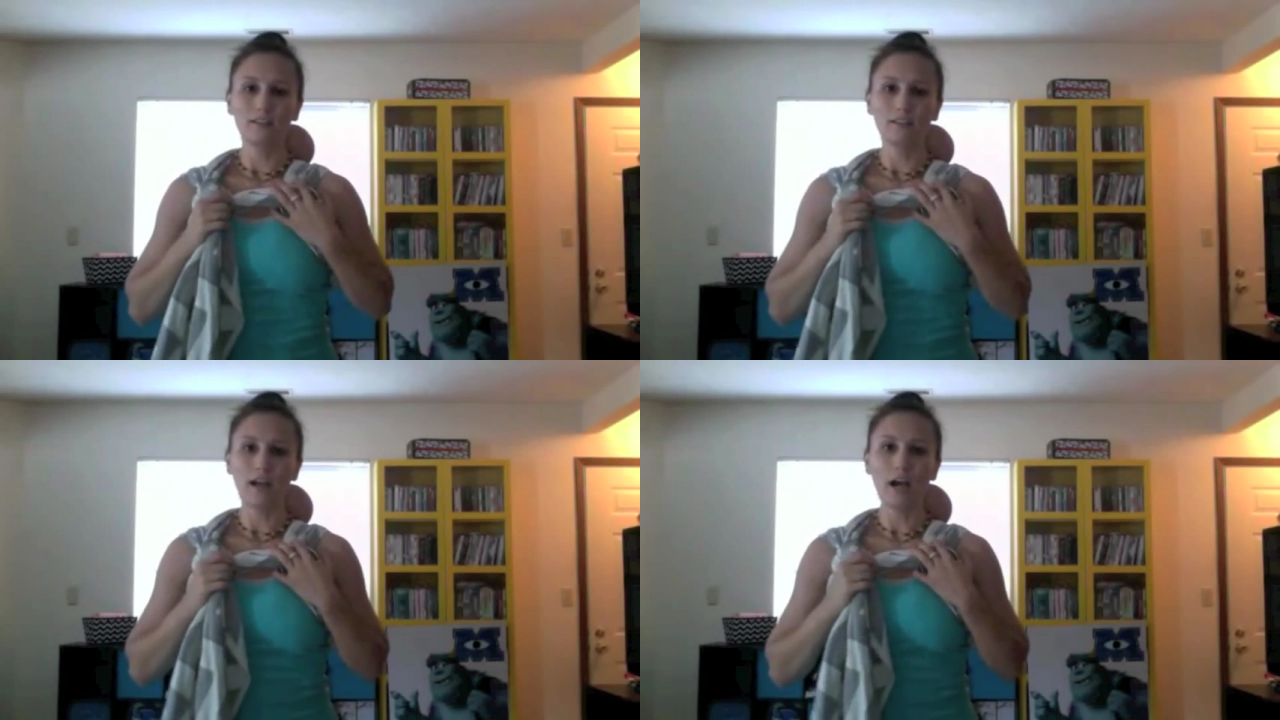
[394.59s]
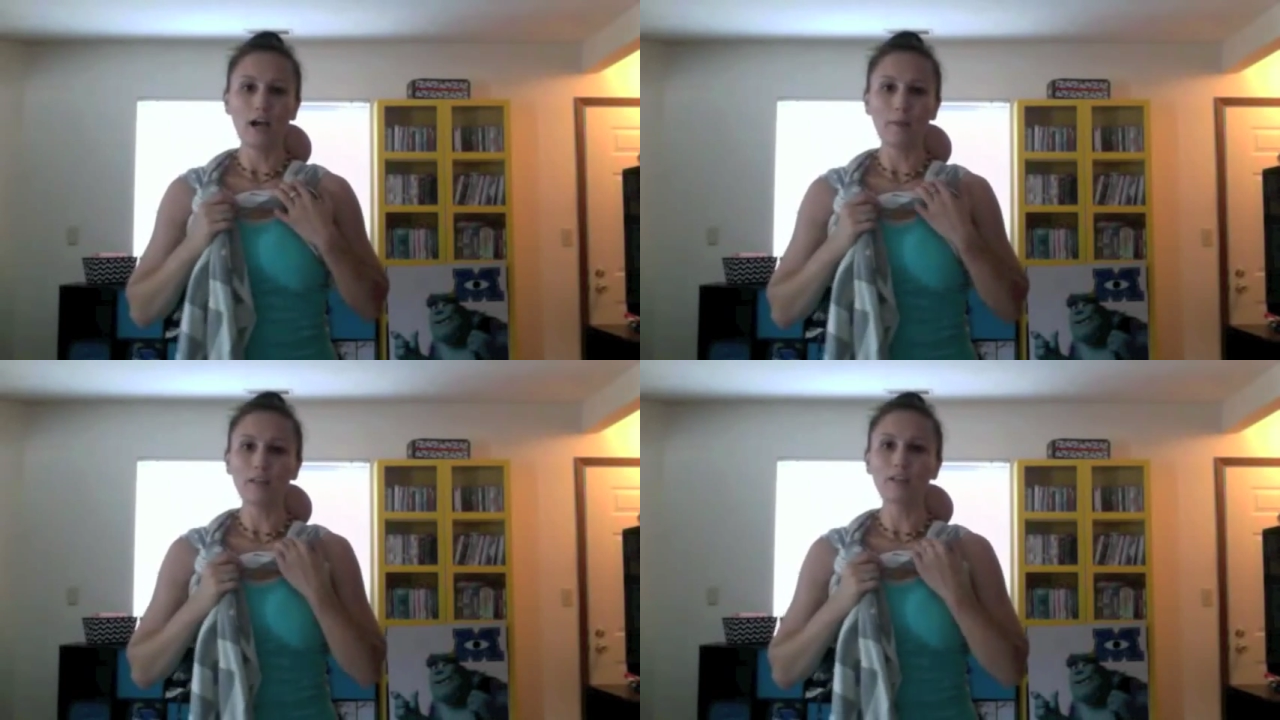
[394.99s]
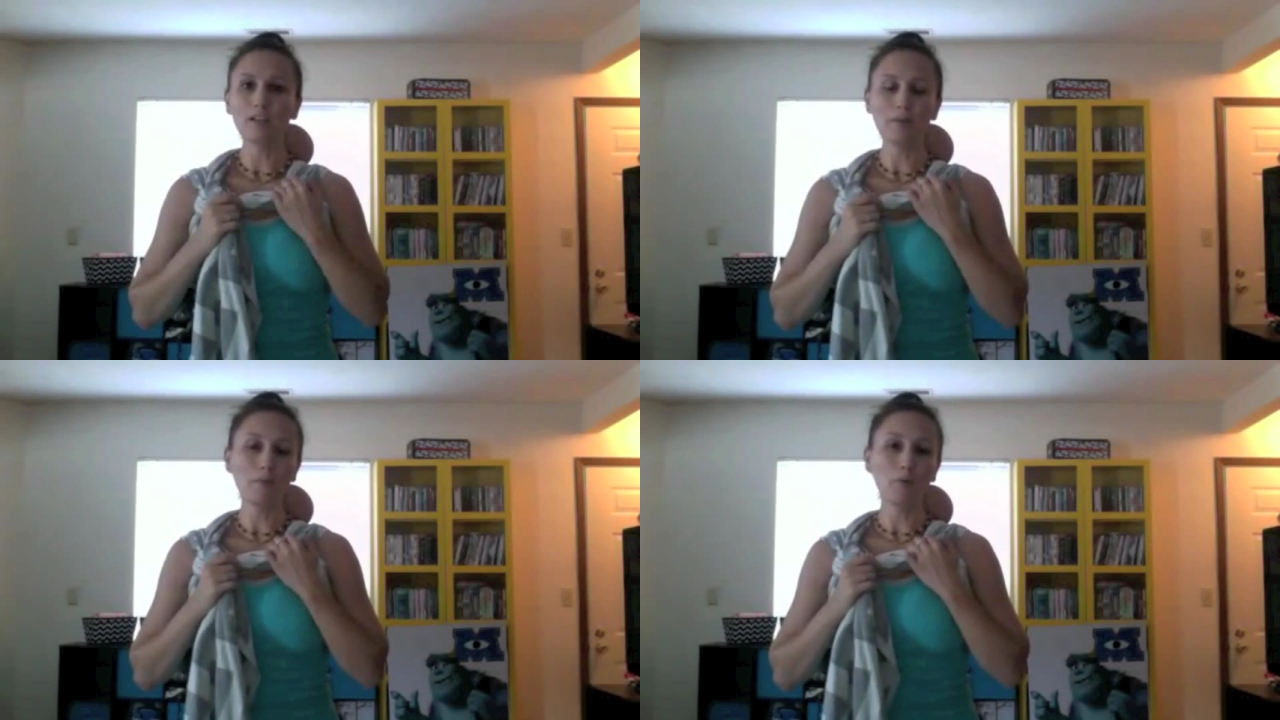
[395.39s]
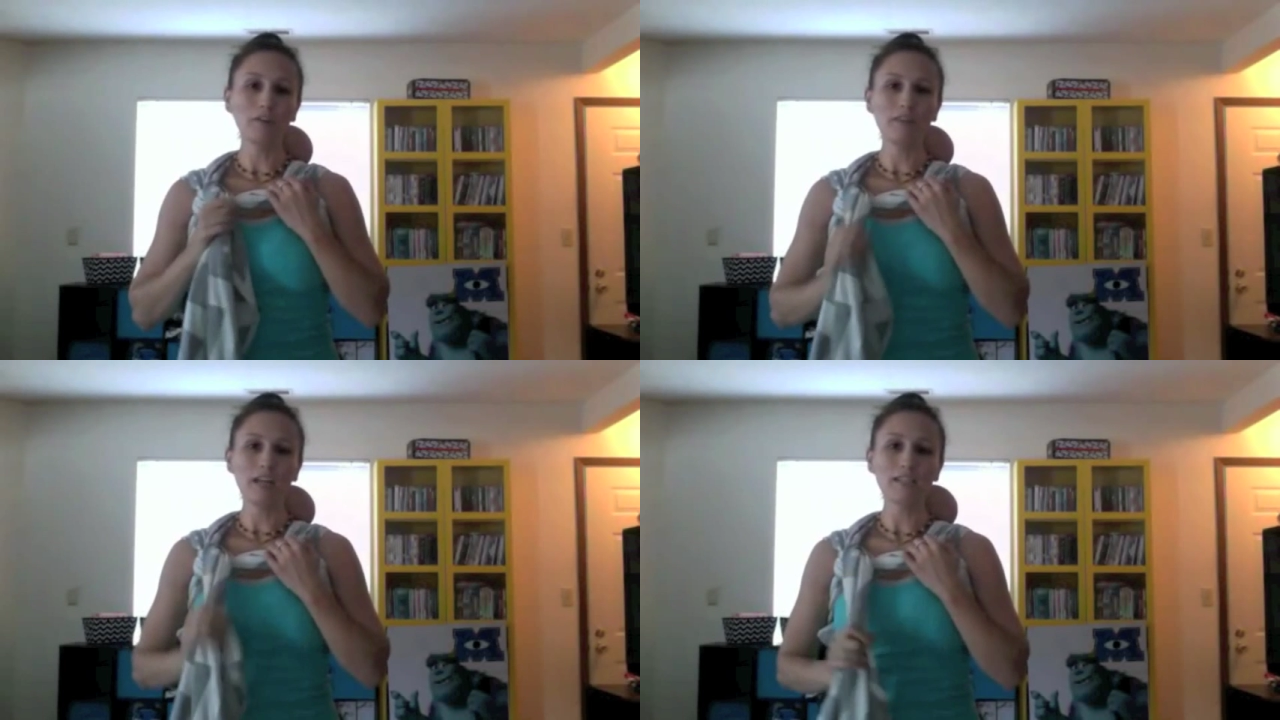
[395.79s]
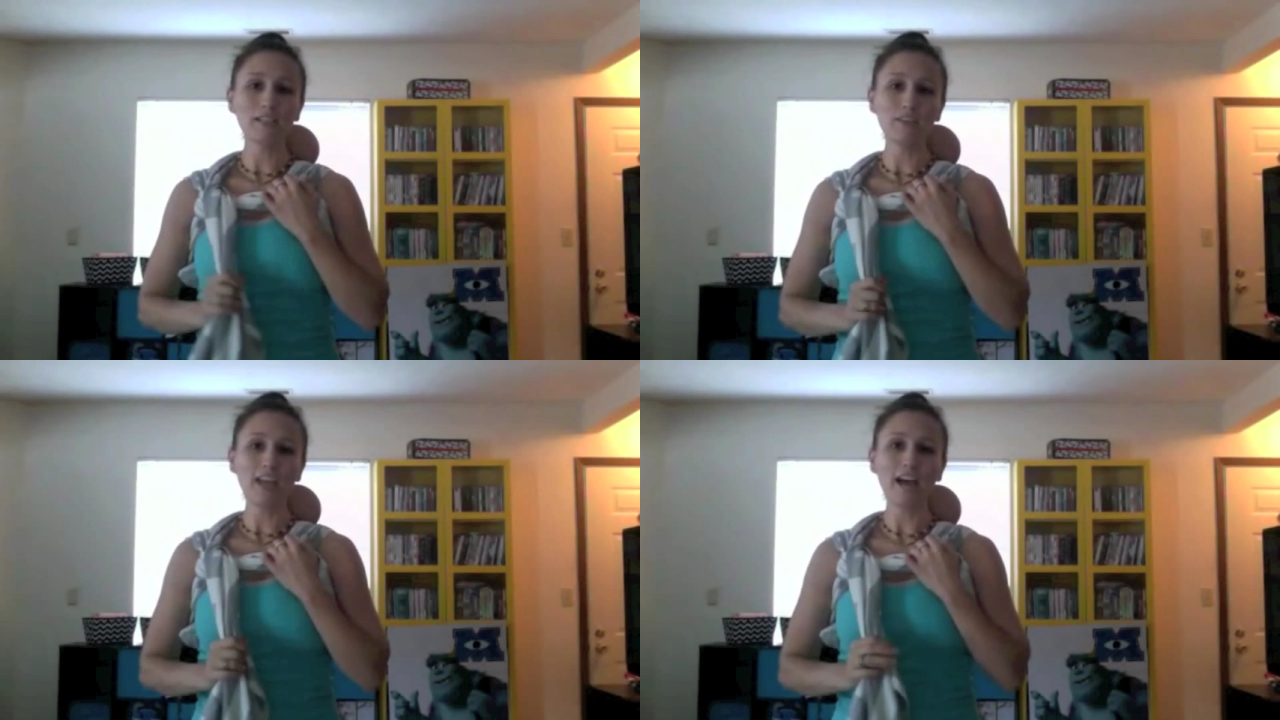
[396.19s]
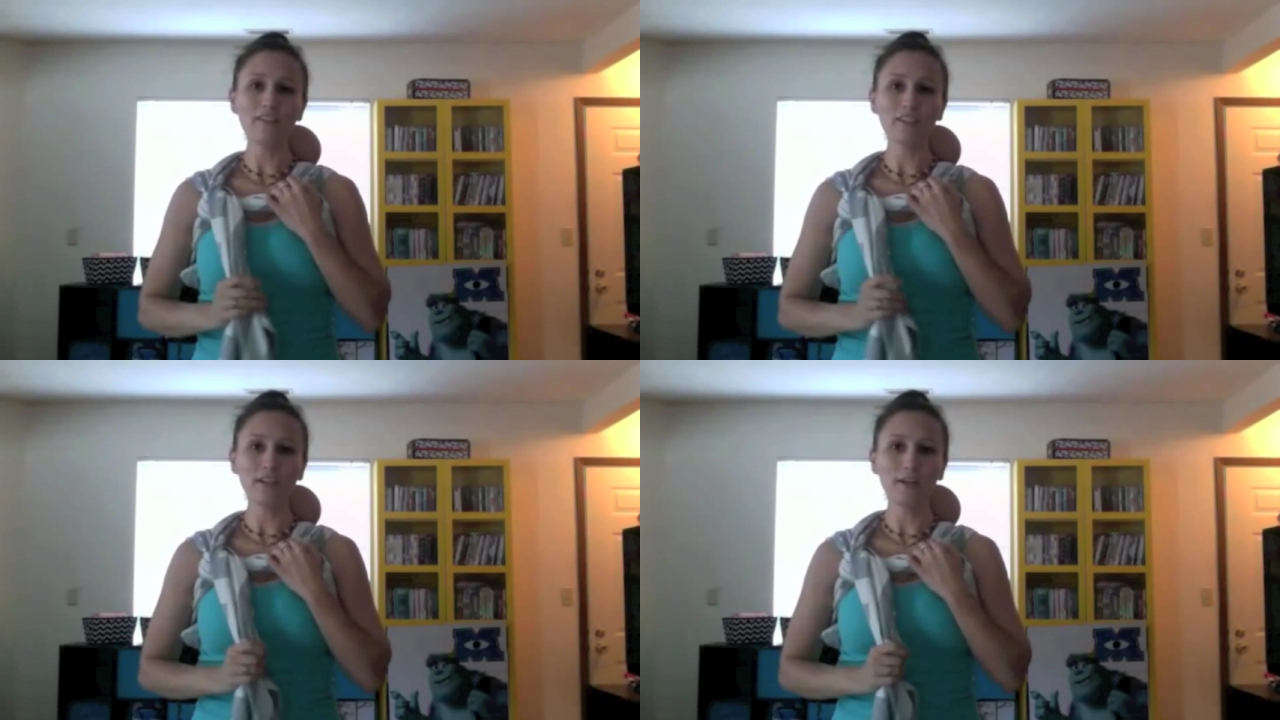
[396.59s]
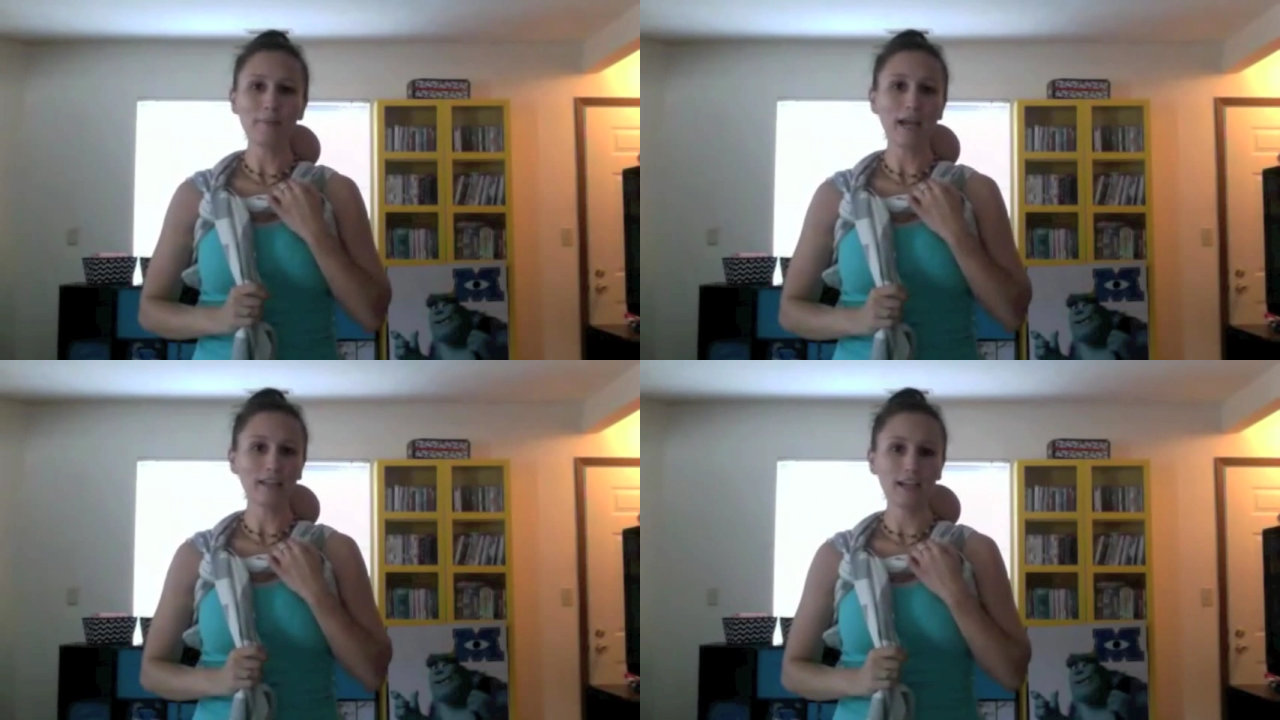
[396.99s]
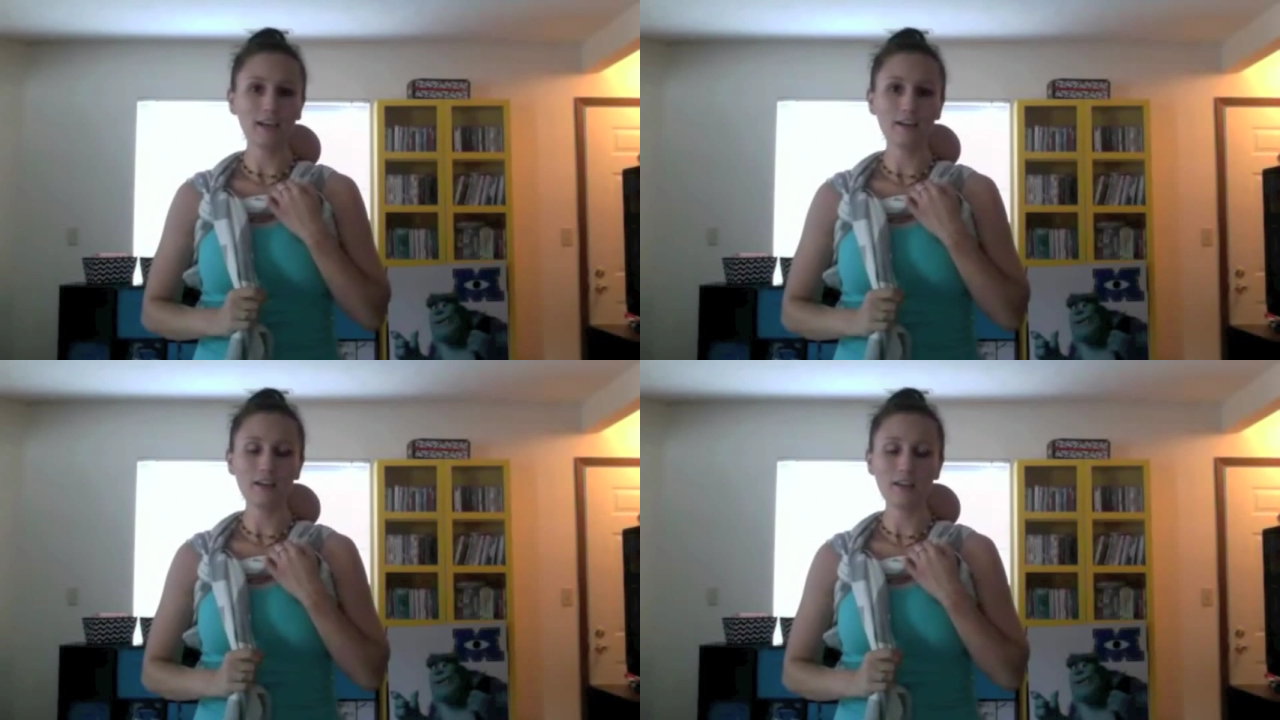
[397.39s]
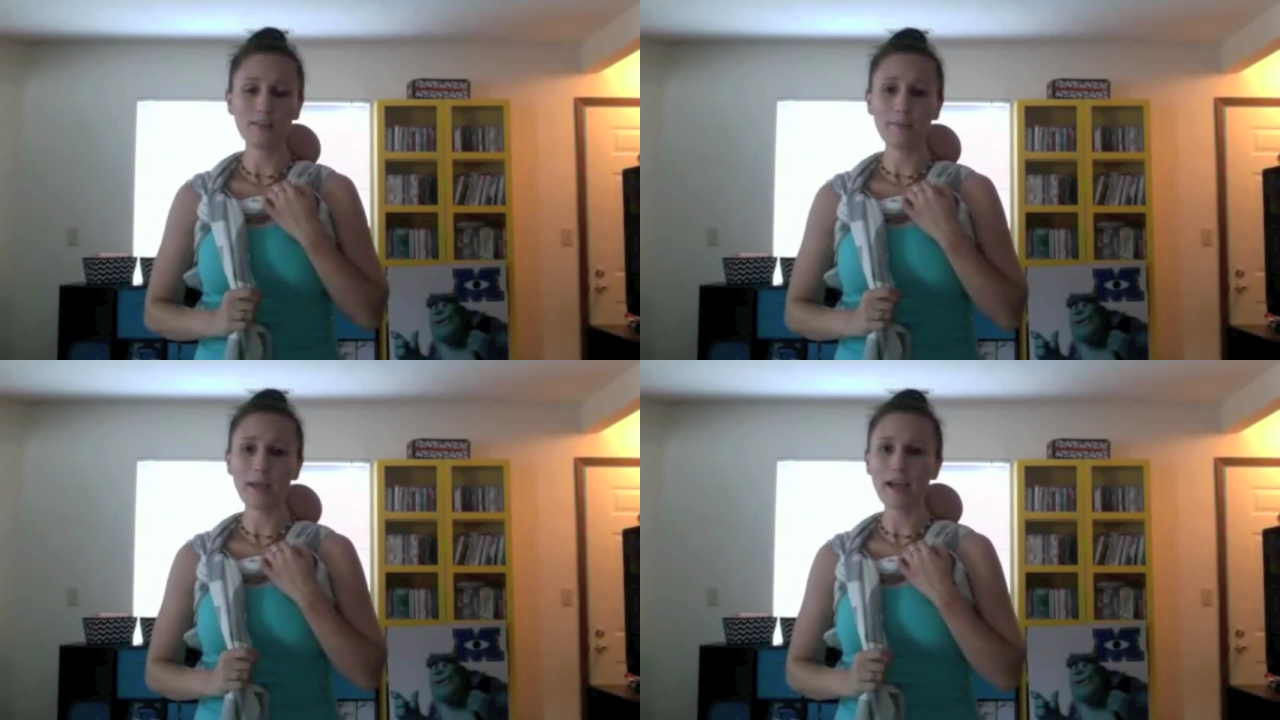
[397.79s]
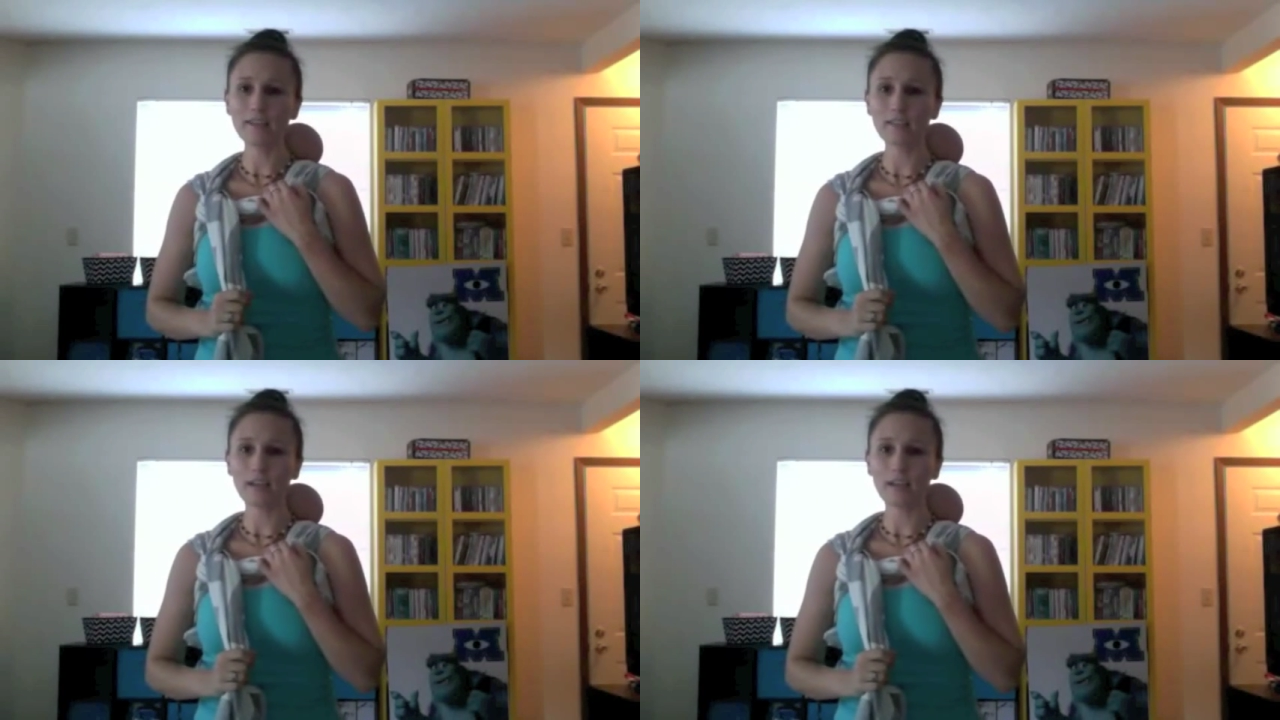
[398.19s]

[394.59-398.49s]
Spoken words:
a little bit more advanced if you haven't done a back carry in the past.